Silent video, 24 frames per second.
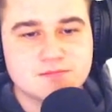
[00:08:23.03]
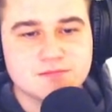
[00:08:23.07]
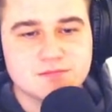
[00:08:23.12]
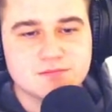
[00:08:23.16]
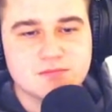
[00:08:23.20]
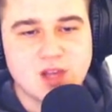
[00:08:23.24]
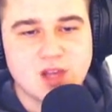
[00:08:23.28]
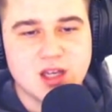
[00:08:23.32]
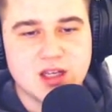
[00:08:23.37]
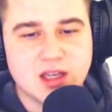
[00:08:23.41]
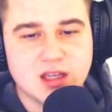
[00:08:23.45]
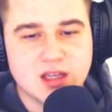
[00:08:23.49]

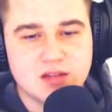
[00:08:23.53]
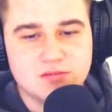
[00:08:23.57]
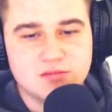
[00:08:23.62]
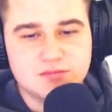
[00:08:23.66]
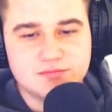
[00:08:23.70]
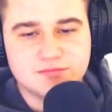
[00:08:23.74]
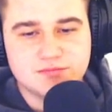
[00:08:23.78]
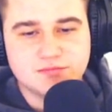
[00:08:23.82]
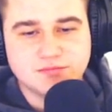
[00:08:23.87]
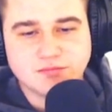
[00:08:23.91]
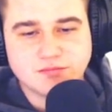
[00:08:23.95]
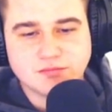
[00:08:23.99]
Okay,
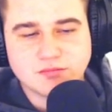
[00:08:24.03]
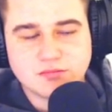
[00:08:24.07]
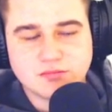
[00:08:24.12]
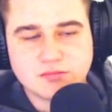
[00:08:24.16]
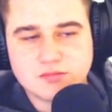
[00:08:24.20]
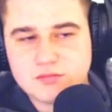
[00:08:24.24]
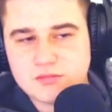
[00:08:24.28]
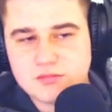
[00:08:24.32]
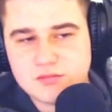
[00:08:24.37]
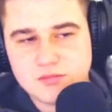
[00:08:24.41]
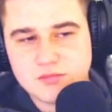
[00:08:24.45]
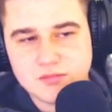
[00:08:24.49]

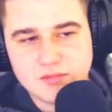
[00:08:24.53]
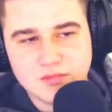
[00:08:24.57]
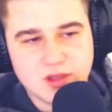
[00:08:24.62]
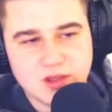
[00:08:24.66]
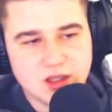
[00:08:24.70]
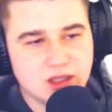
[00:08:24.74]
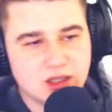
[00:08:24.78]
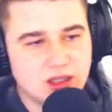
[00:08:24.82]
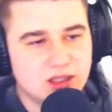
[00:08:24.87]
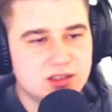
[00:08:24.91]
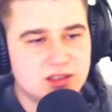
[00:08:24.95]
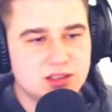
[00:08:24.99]

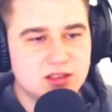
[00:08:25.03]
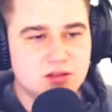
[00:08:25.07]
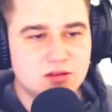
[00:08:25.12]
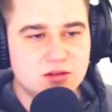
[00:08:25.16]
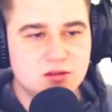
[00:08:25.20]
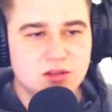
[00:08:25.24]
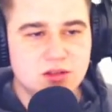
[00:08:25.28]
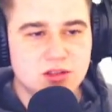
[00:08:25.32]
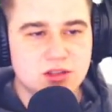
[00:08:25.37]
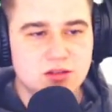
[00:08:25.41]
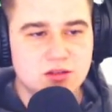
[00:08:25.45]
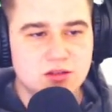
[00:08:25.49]
I
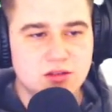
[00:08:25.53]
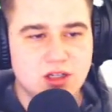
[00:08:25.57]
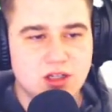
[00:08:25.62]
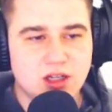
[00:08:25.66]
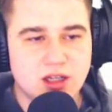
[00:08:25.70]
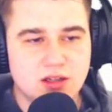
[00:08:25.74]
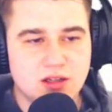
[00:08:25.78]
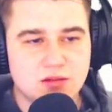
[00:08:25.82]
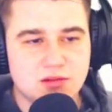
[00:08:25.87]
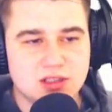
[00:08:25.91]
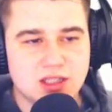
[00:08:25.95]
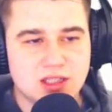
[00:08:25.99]
still do
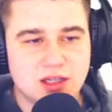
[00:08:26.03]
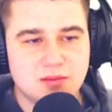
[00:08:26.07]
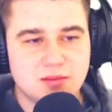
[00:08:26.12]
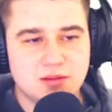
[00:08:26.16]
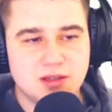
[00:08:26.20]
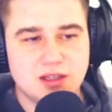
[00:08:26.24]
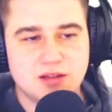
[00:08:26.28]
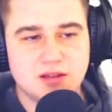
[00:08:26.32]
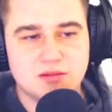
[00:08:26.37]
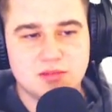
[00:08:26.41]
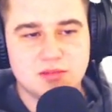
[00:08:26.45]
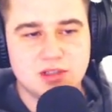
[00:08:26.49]
like what's
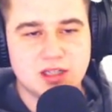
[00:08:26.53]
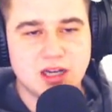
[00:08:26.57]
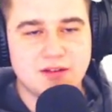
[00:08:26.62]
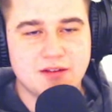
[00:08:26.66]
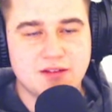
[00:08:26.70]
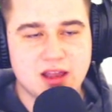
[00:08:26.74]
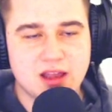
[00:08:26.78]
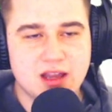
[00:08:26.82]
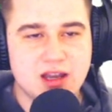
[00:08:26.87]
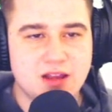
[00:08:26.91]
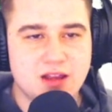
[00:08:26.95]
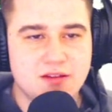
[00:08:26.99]
happening. We're going to have
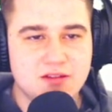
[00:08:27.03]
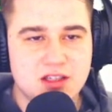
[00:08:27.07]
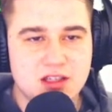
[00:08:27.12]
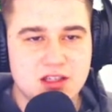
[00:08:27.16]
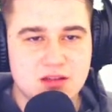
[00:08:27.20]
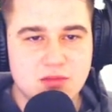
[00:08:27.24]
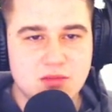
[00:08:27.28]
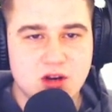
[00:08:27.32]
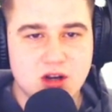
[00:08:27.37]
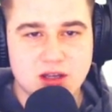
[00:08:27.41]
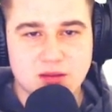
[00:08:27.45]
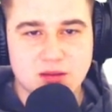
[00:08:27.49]
NFT
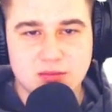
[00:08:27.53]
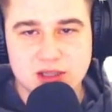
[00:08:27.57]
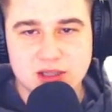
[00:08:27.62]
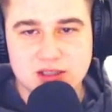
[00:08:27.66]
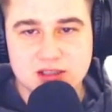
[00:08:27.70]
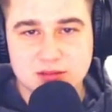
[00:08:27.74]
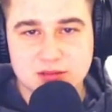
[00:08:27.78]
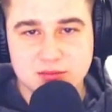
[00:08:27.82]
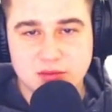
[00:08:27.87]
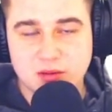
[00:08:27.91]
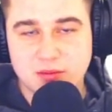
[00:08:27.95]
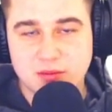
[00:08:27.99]

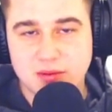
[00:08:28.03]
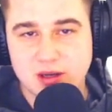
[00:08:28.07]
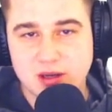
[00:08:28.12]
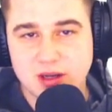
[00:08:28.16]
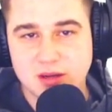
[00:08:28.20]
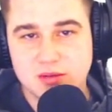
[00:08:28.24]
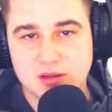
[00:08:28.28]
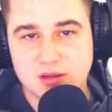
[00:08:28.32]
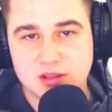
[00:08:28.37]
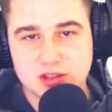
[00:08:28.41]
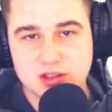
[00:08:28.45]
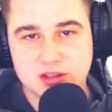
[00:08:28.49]
marketplaces popping
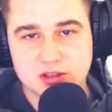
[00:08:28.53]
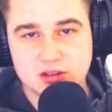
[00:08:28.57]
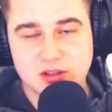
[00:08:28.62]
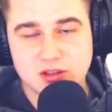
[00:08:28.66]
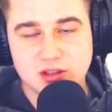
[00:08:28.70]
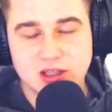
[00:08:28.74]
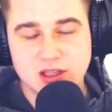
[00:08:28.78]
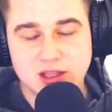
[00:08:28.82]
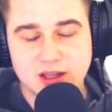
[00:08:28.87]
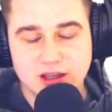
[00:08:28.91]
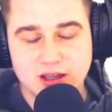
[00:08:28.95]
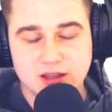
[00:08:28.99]
up. I should
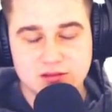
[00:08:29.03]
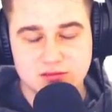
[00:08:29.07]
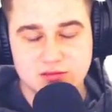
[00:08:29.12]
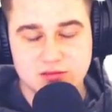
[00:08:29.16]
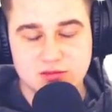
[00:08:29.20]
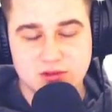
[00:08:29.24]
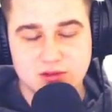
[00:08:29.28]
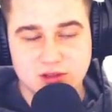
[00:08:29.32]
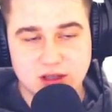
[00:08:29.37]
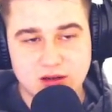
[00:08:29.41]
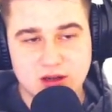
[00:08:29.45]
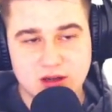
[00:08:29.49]
look at them.
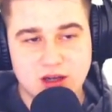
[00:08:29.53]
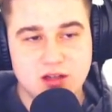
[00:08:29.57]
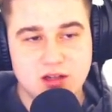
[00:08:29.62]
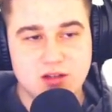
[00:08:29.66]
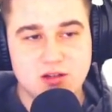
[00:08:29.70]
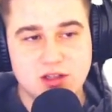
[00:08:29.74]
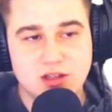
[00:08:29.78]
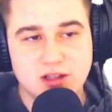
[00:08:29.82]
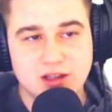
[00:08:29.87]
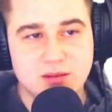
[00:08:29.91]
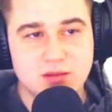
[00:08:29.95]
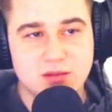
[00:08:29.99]
Oh, I'll
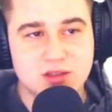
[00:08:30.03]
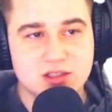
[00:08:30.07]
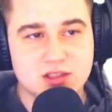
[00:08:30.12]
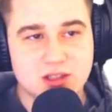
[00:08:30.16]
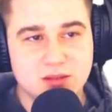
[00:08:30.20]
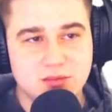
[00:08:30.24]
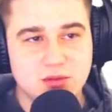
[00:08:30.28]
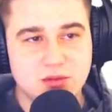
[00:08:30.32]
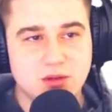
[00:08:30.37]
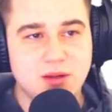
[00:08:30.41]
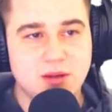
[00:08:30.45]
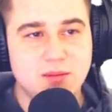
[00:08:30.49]
look at them at some
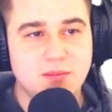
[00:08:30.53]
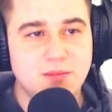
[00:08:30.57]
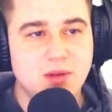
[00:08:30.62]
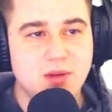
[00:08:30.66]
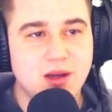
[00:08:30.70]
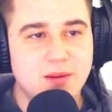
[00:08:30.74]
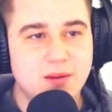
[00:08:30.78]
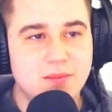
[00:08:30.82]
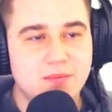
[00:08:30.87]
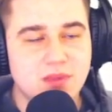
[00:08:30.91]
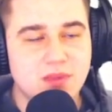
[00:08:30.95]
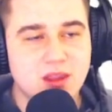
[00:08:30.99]
point.
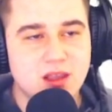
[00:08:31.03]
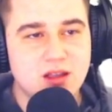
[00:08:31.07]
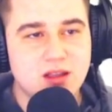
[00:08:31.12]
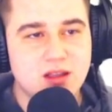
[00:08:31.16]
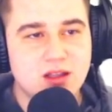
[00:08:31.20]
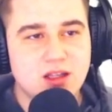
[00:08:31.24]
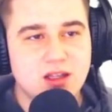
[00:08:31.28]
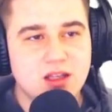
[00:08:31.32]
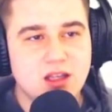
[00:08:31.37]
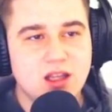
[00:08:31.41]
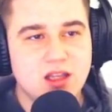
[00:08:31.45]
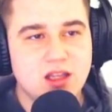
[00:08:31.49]
But
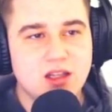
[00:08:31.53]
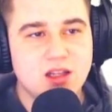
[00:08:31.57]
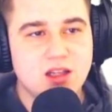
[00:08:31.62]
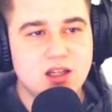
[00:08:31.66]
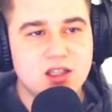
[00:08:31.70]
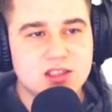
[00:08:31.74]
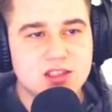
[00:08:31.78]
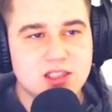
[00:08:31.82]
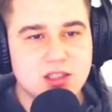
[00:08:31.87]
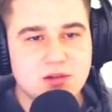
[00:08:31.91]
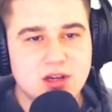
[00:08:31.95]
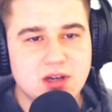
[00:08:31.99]

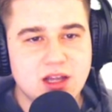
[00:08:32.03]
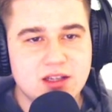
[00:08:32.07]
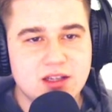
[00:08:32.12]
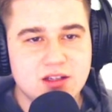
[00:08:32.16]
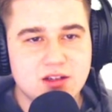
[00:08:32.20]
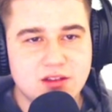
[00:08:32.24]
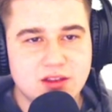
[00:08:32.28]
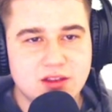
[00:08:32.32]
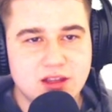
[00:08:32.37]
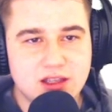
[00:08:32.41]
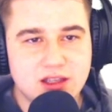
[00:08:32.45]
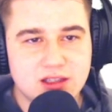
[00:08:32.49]
lastly, I want to end
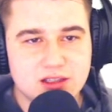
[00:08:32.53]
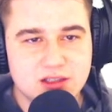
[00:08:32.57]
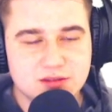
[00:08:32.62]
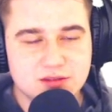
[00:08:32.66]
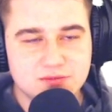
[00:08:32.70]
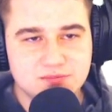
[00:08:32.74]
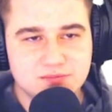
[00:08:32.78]
on this.